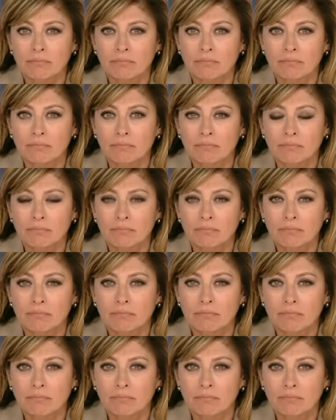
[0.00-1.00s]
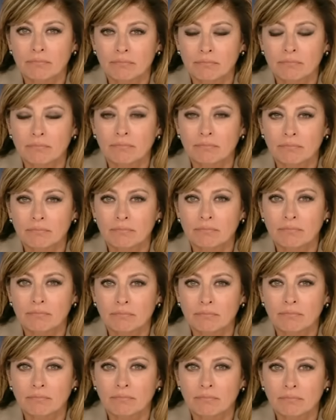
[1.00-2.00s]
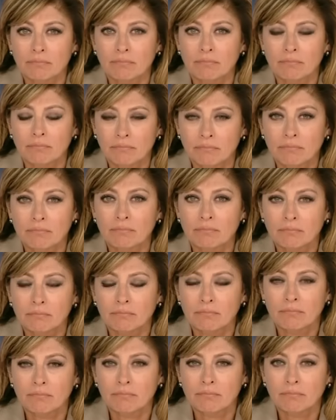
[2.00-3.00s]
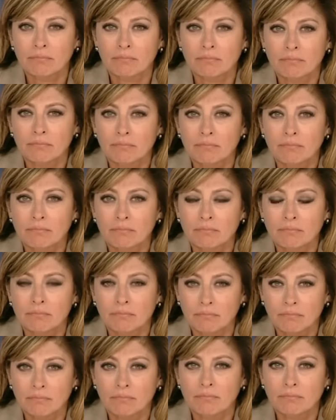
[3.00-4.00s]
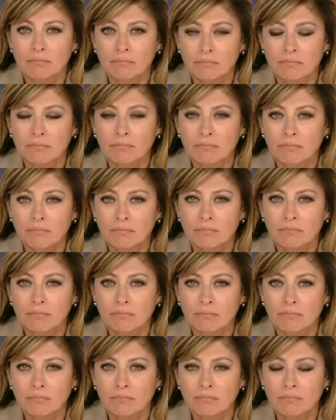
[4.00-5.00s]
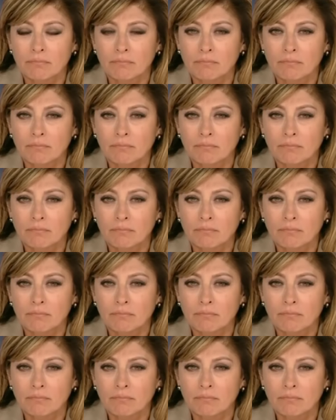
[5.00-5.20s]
The person shown says nothing.